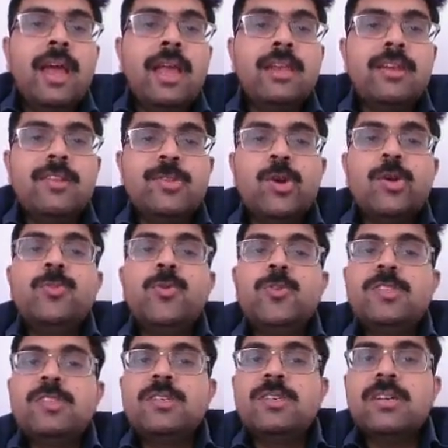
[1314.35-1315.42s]
and it is
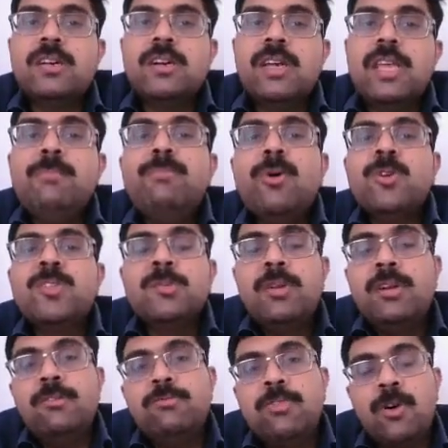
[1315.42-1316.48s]
almost
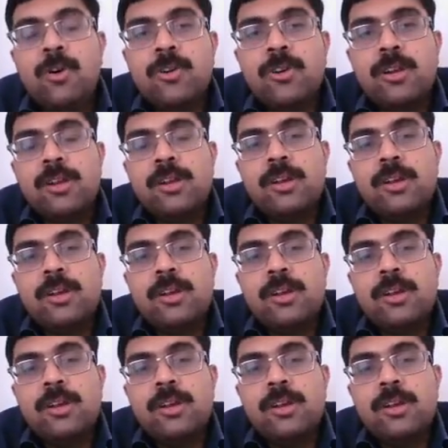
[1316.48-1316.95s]
impossible for